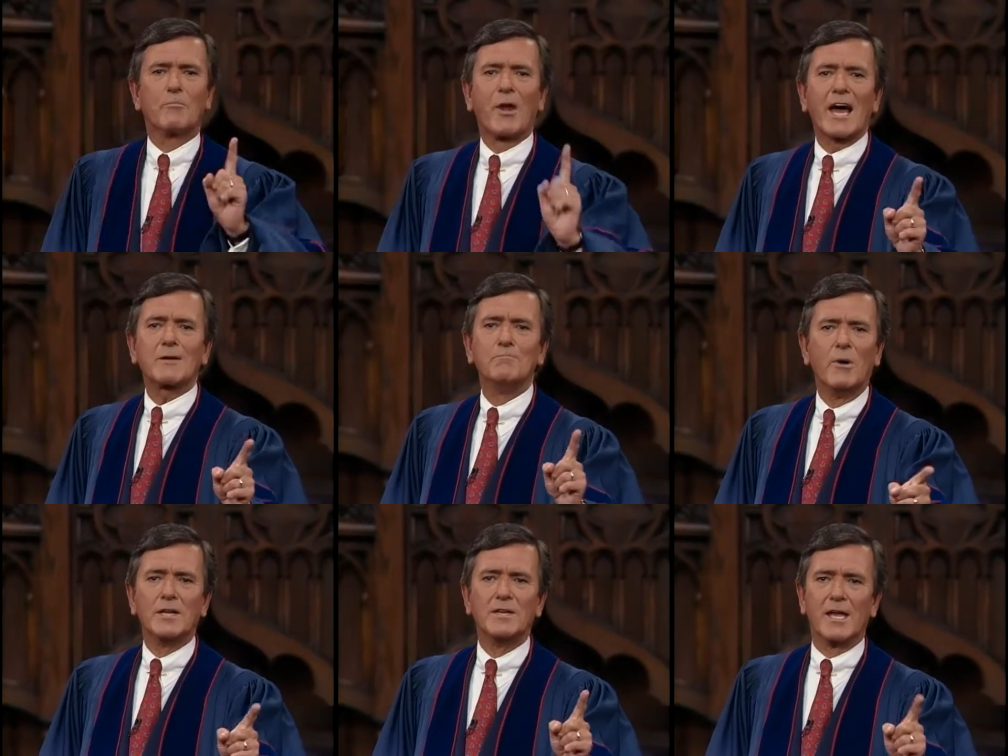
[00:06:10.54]
Black
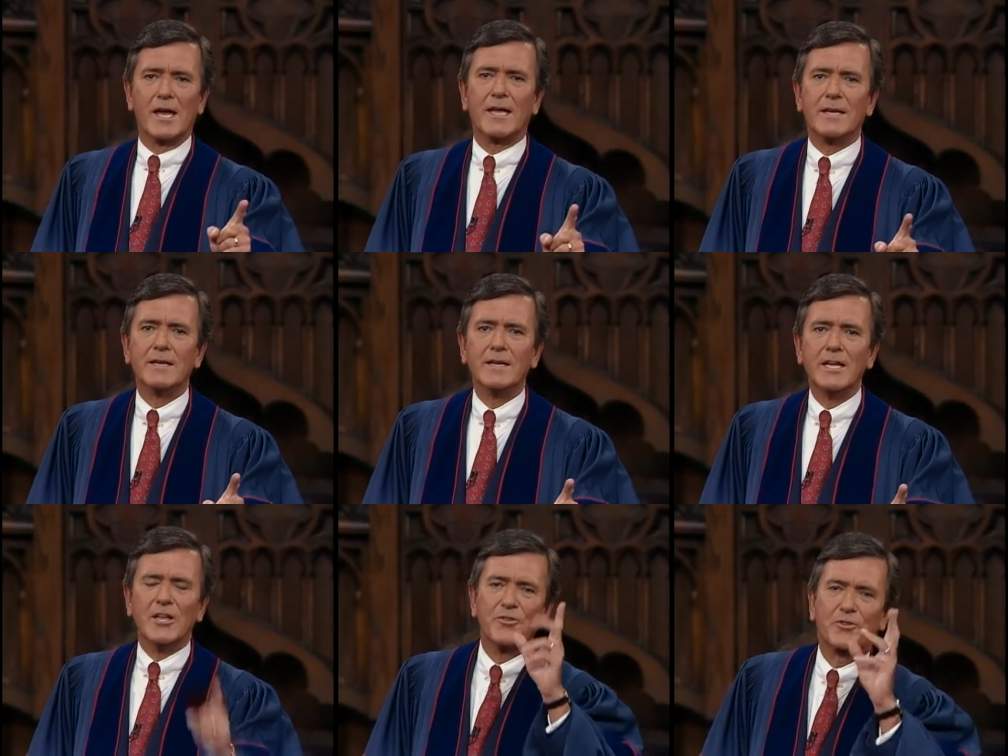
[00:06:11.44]
Monday,
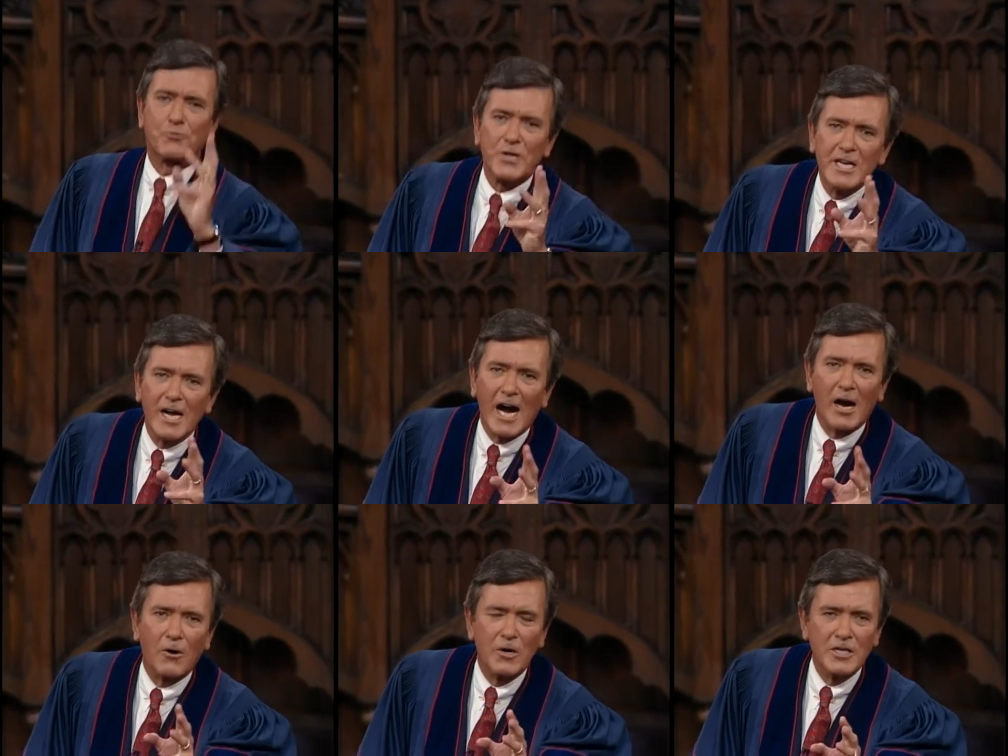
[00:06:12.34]
in three
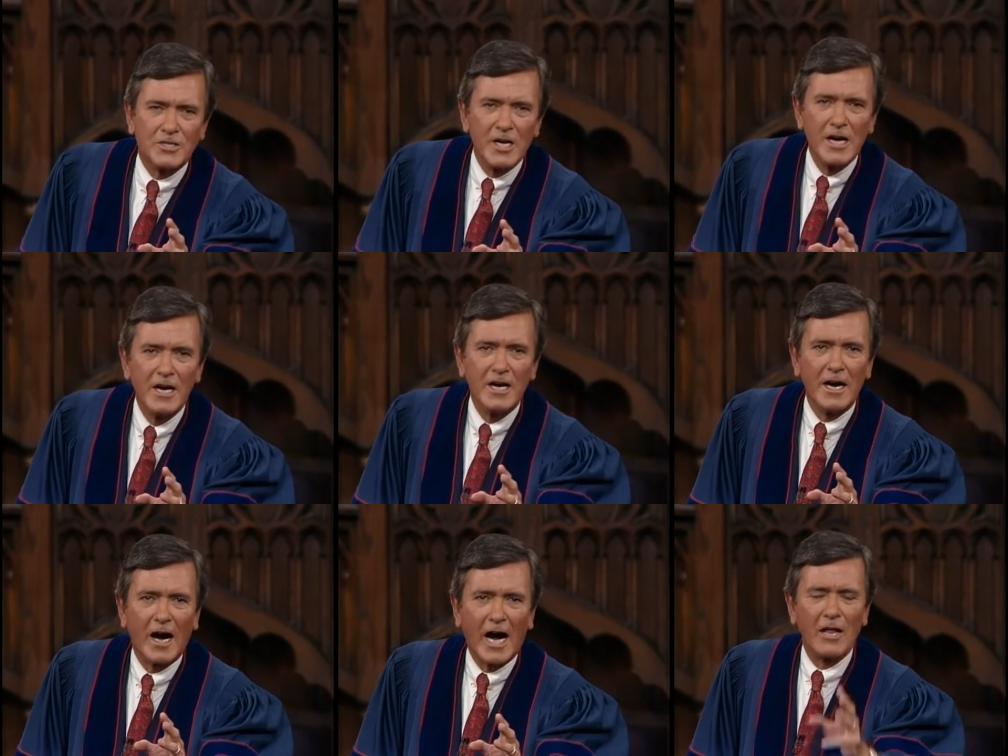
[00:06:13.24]
hours,
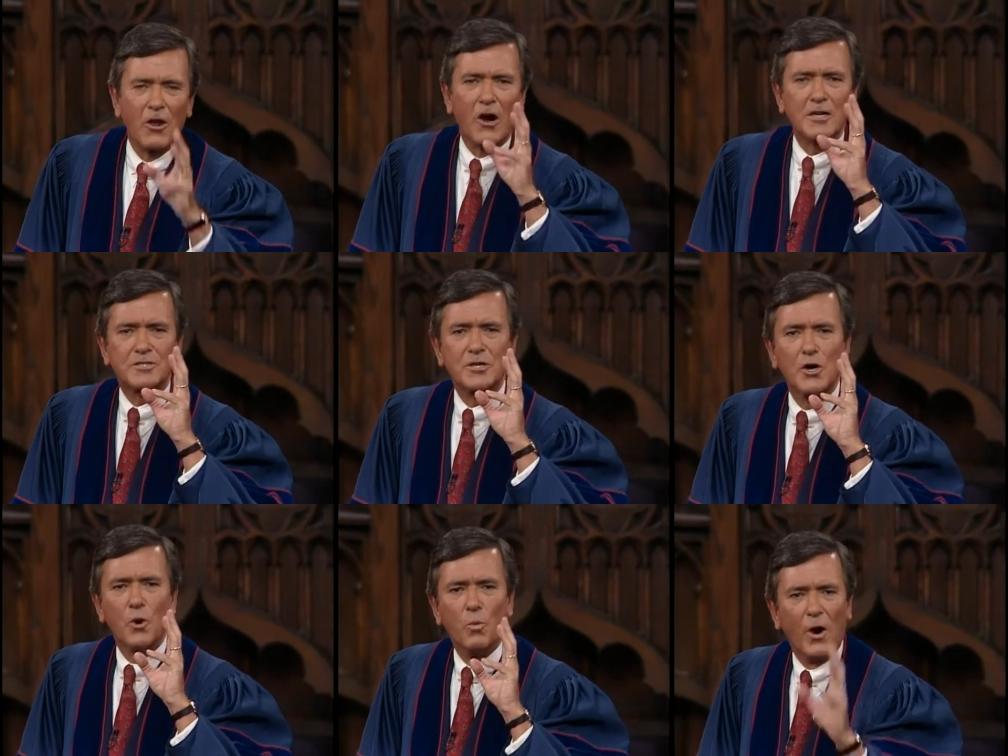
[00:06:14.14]
I lost
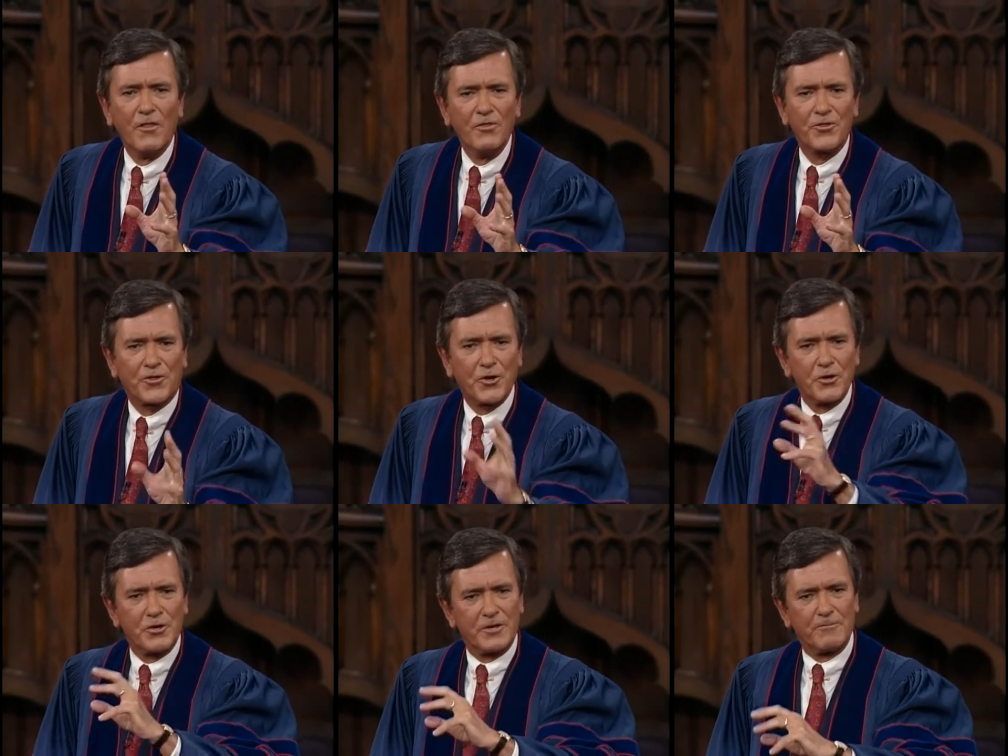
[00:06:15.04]
one
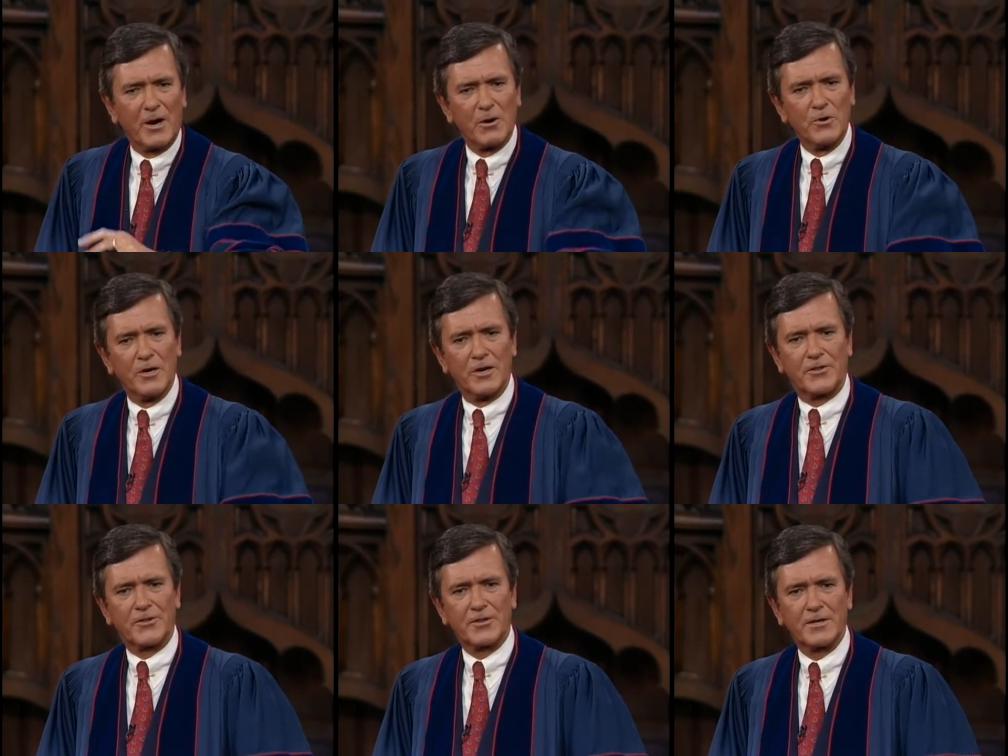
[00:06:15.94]
third of my
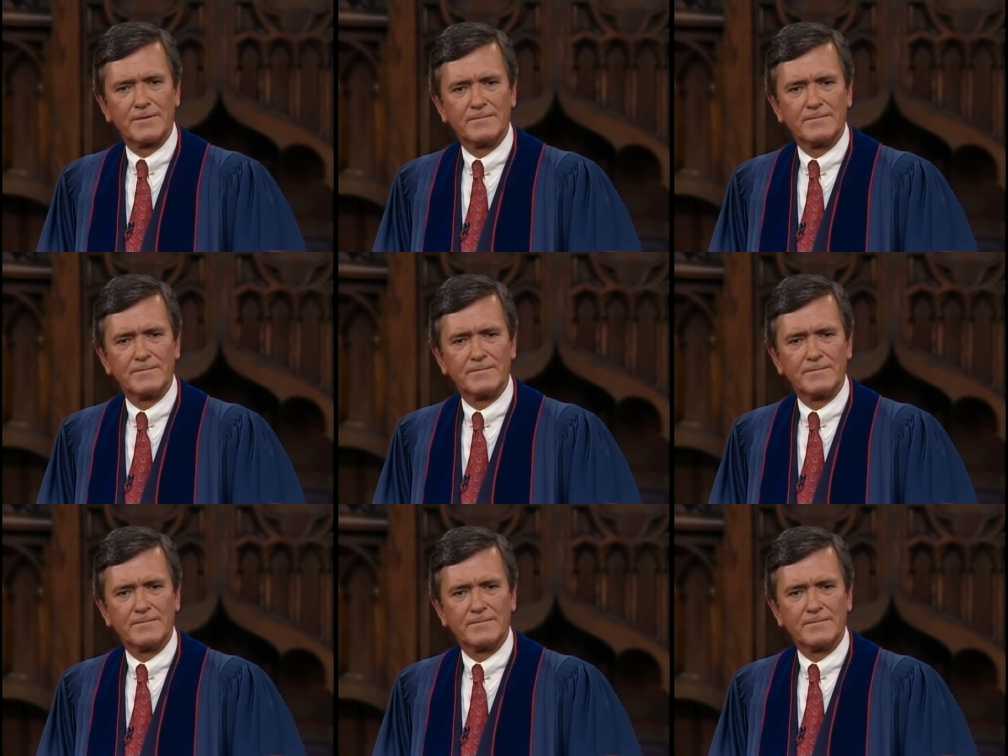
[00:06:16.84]
worth.